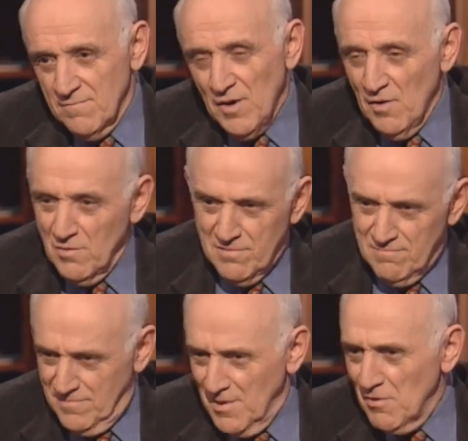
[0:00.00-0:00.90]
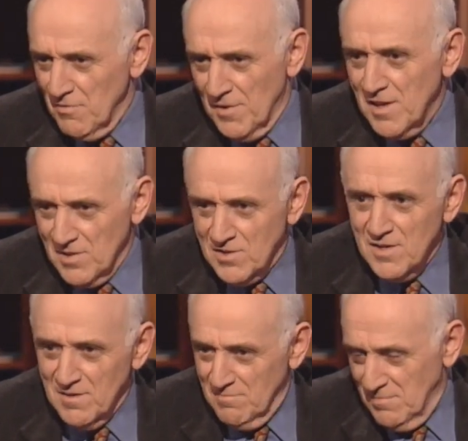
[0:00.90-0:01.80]
the whole the whole thing's.
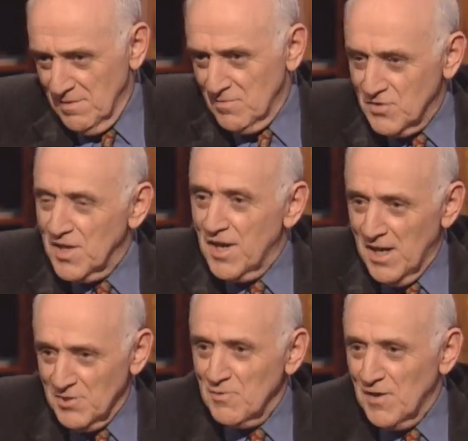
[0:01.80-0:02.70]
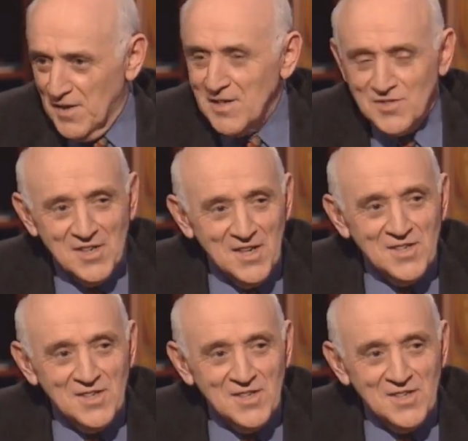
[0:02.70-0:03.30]
Uh, she said it ends with a death scene.